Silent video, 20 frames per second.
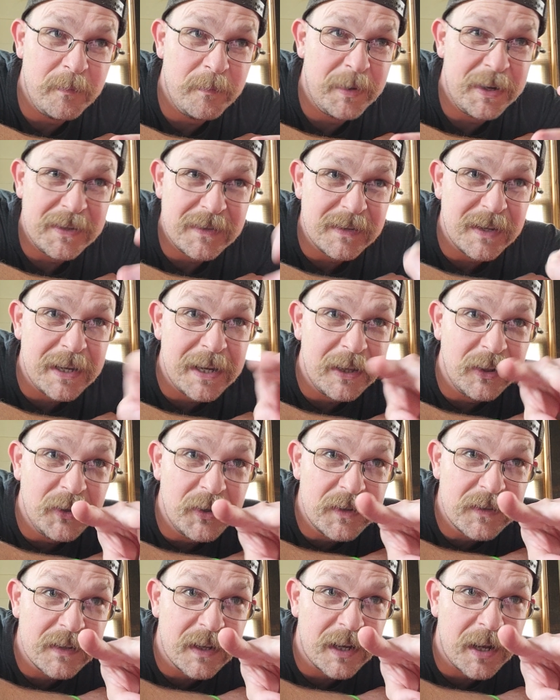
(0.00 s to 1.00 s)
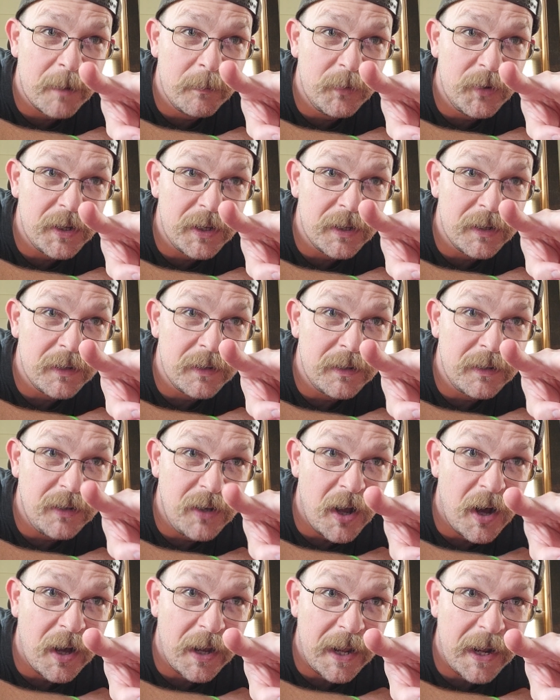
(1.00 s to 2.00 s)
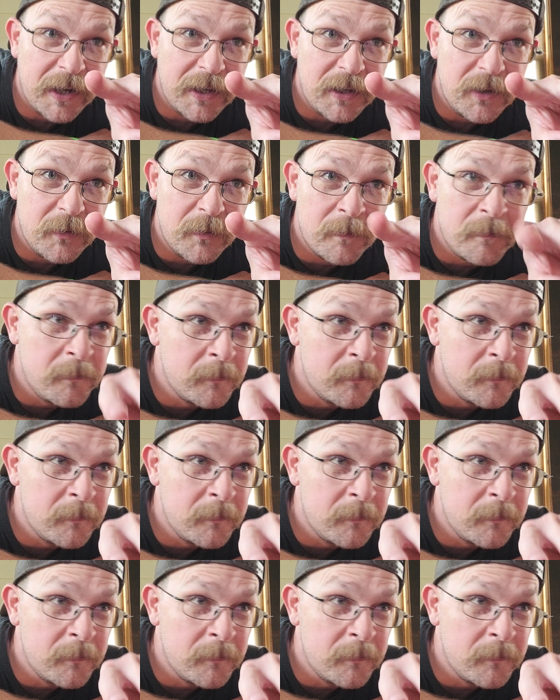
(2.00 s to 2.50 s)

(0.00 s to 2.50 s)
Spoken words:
but it's like it looks like I'm looking not at you.